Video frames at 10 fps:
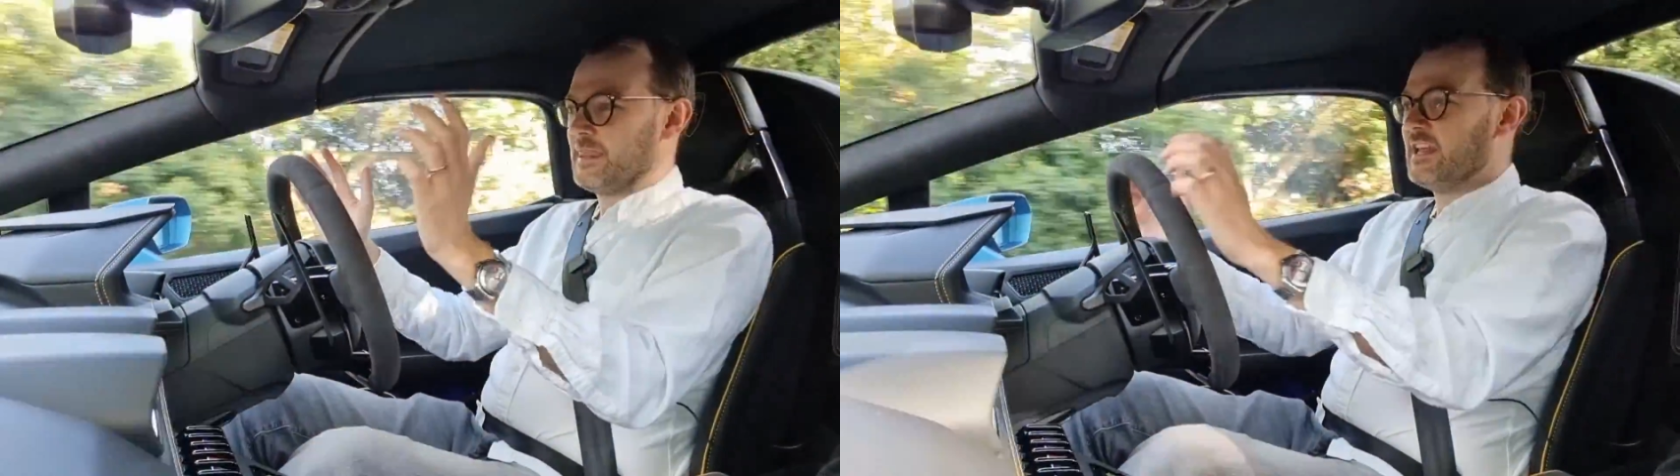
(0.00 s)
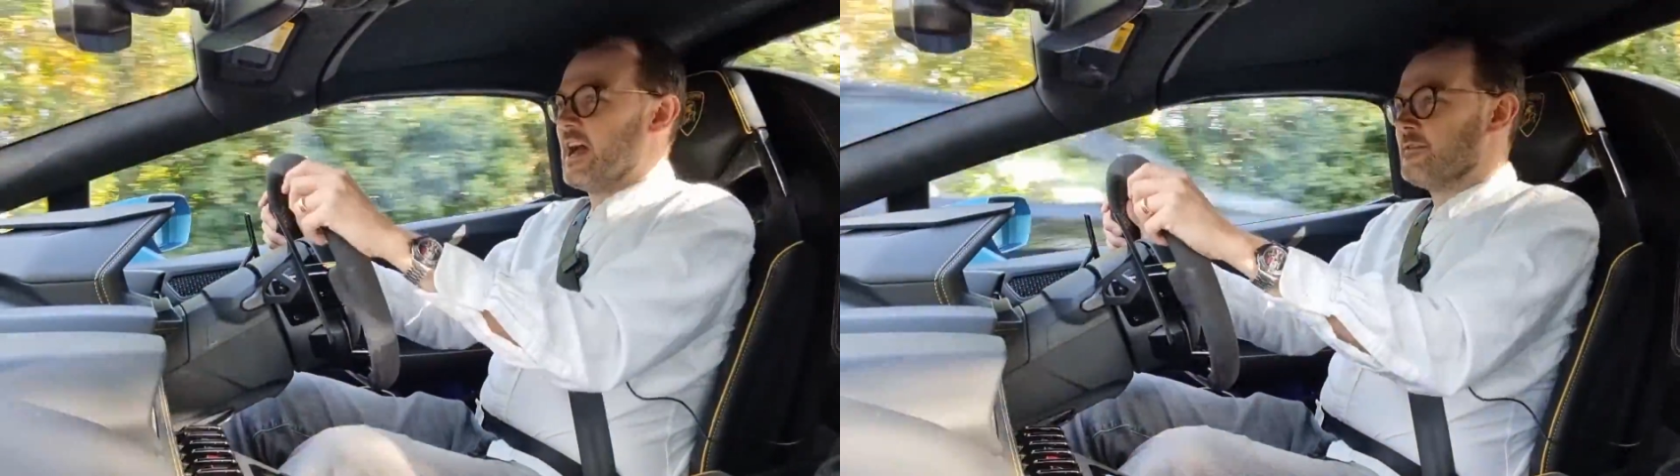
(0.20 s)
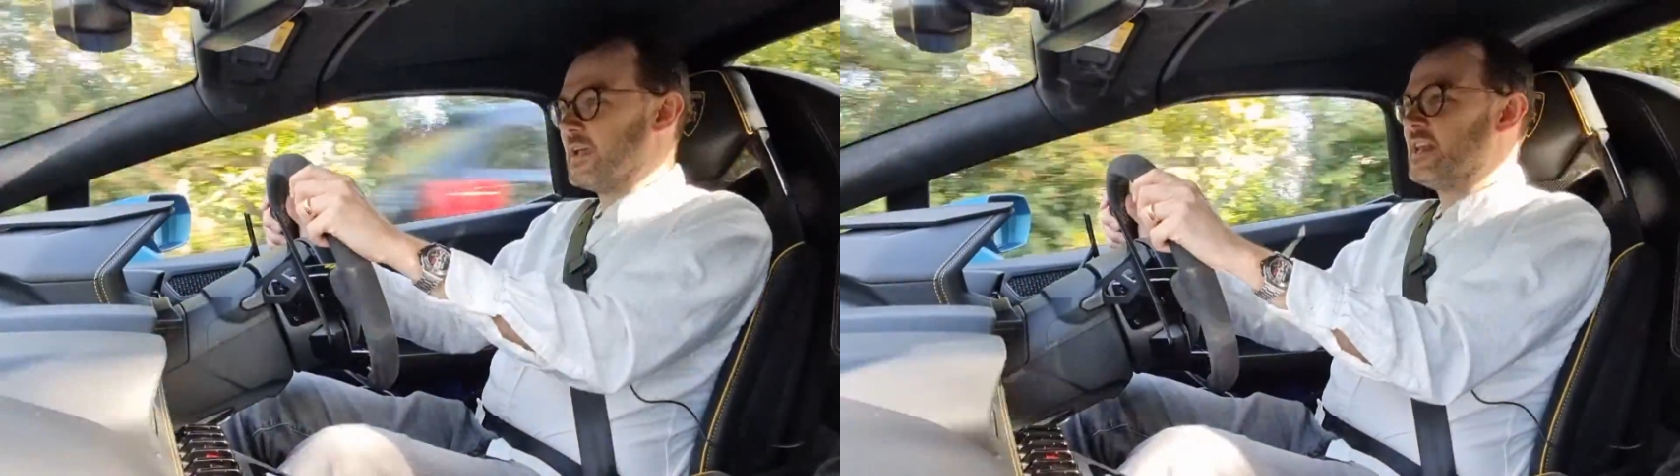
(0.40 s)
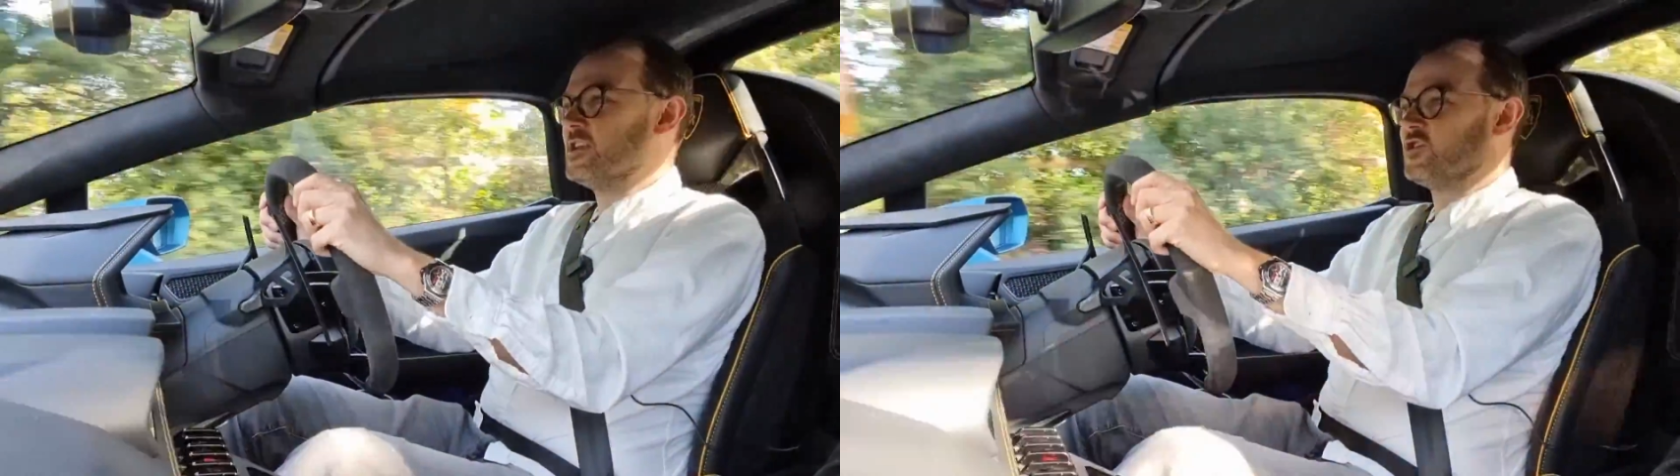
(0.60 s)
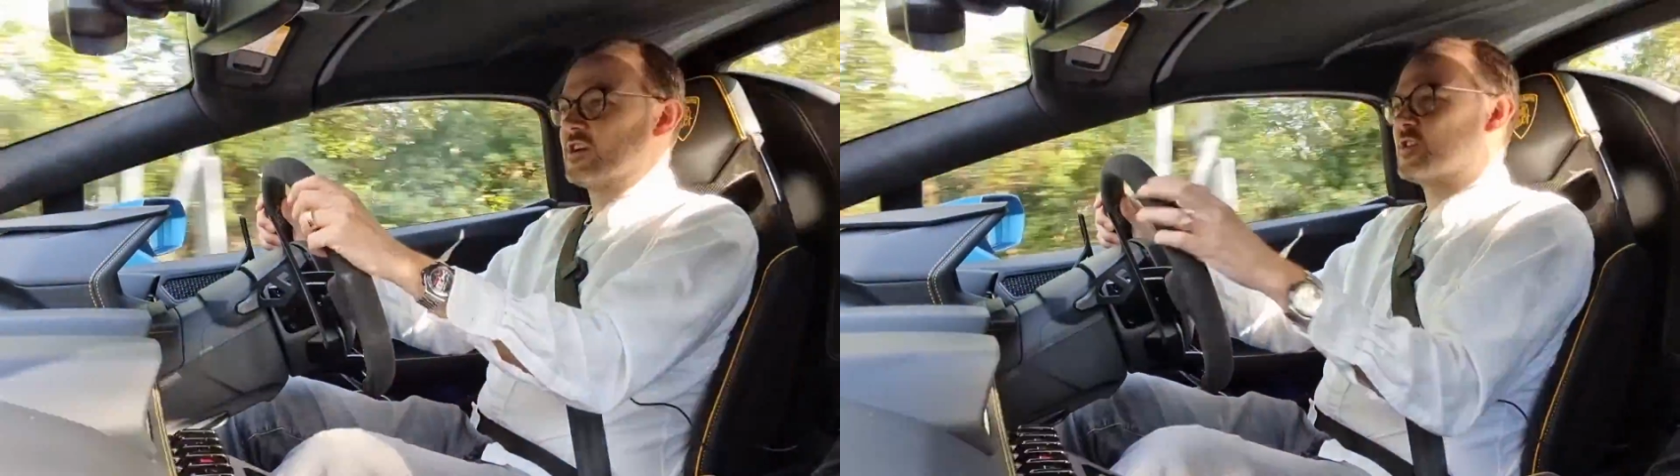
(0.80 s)
you know, in
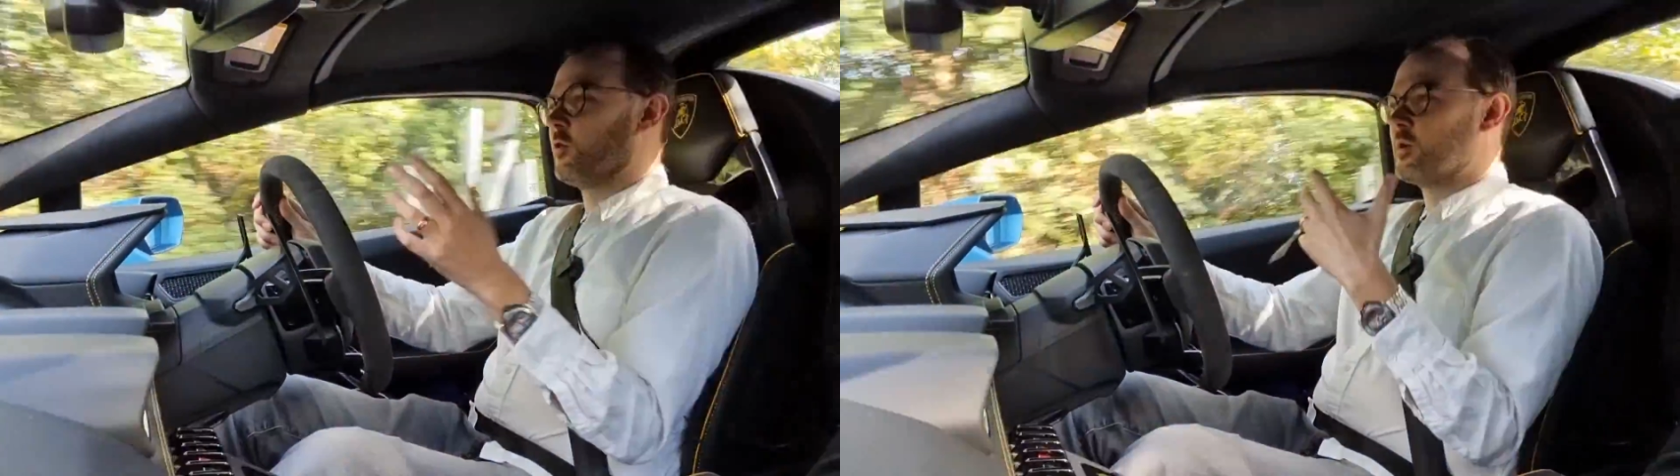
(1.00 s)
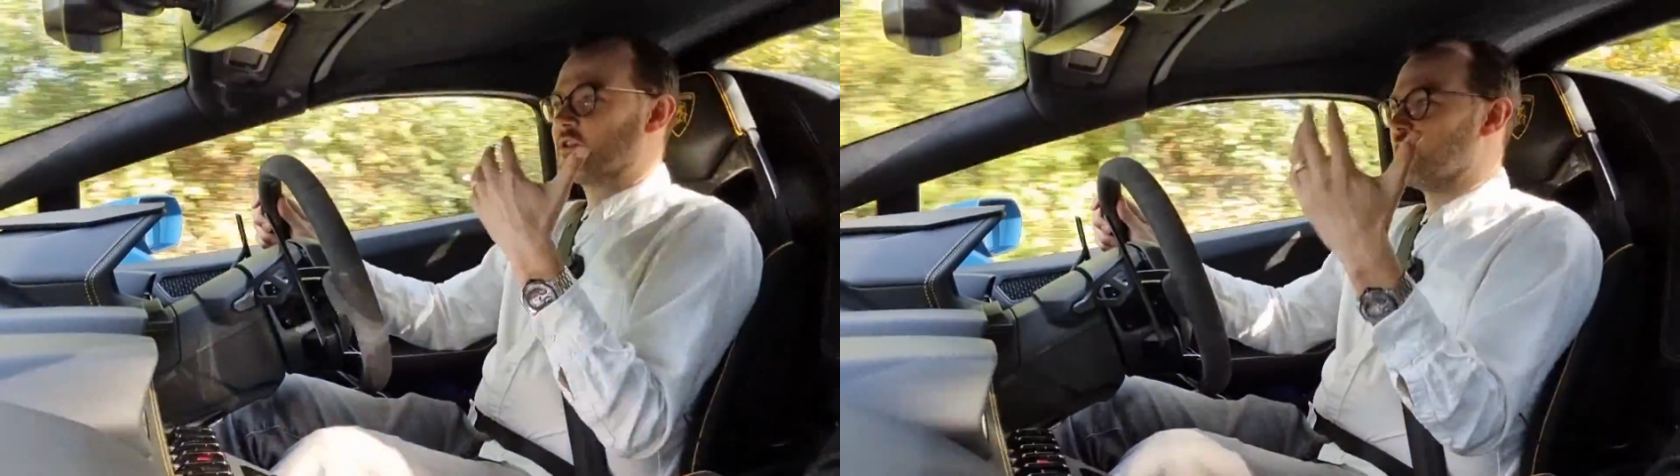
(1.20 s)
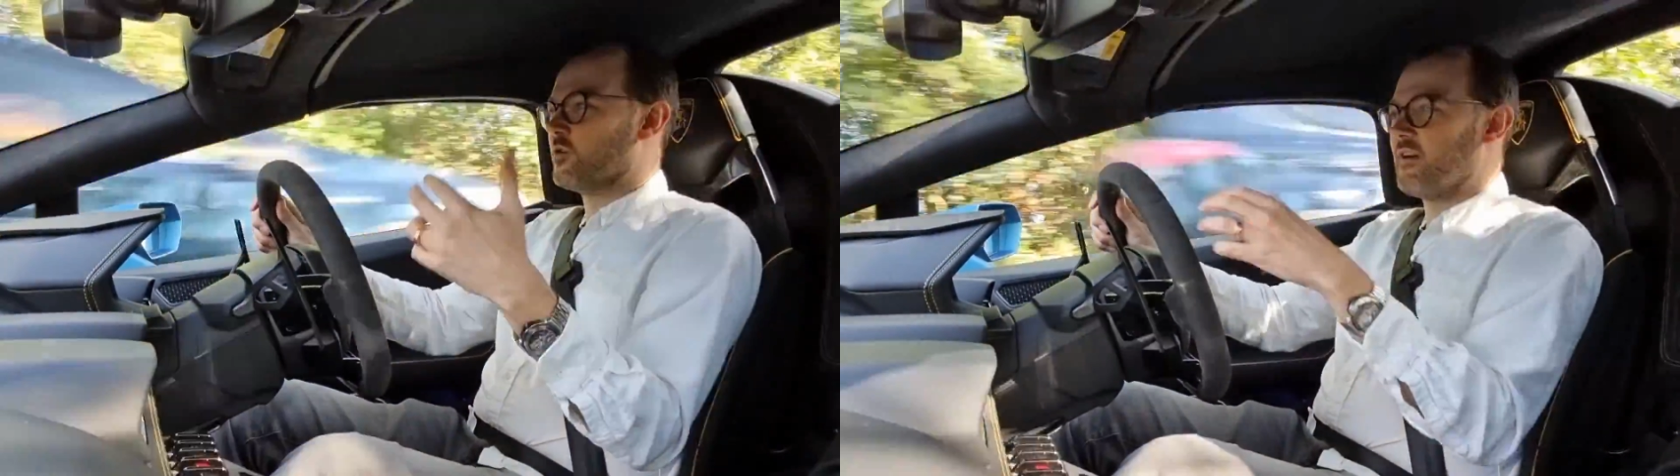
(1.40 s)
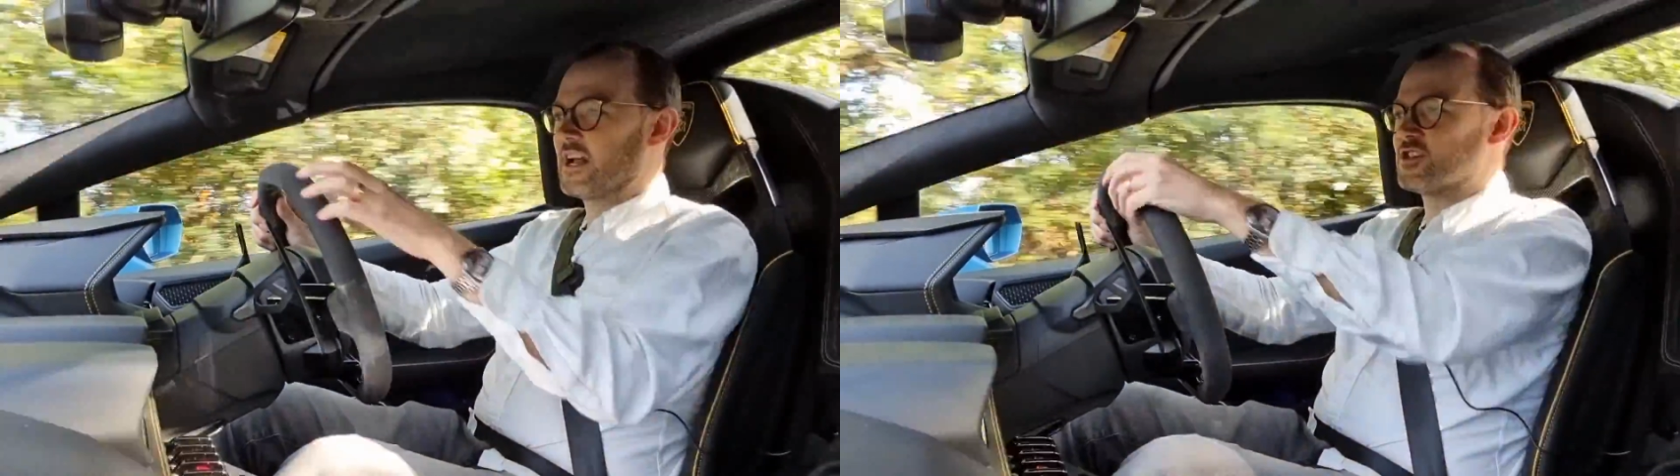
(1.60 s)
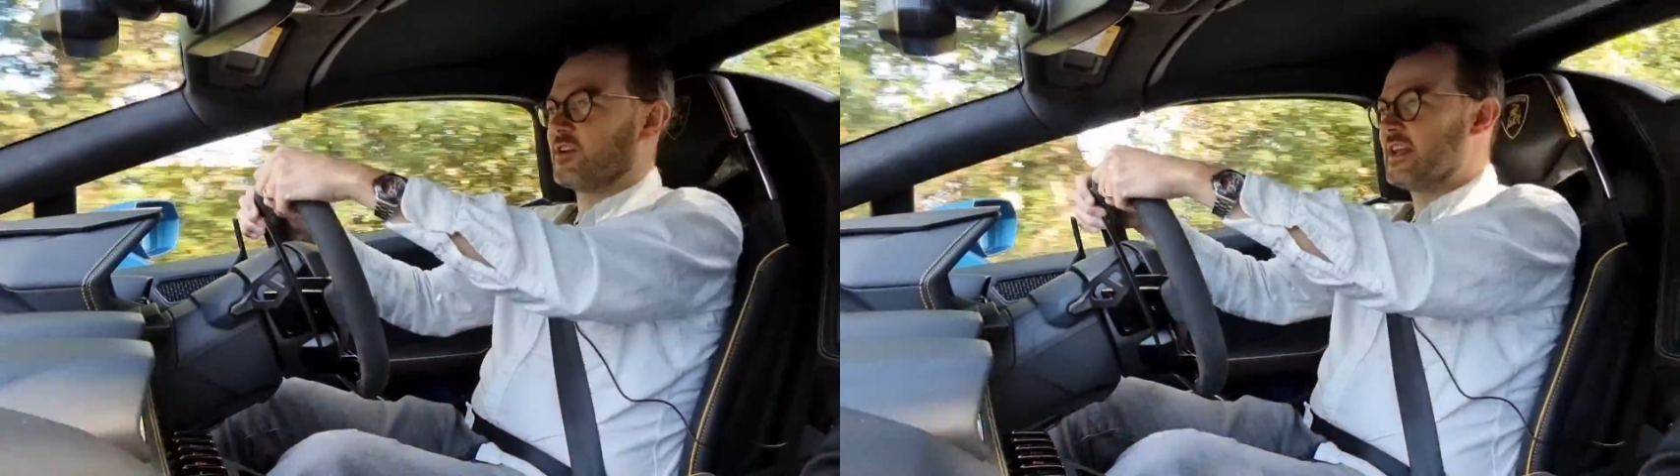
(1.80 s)
the drive, it's got all the torque
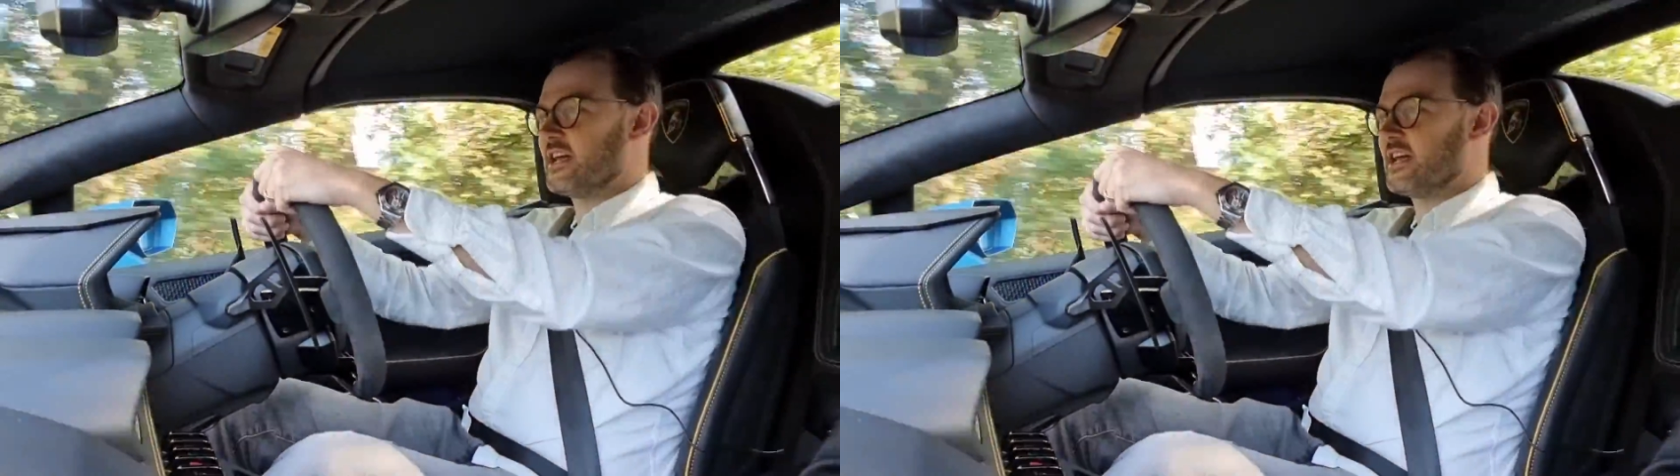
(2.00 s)
vectoring and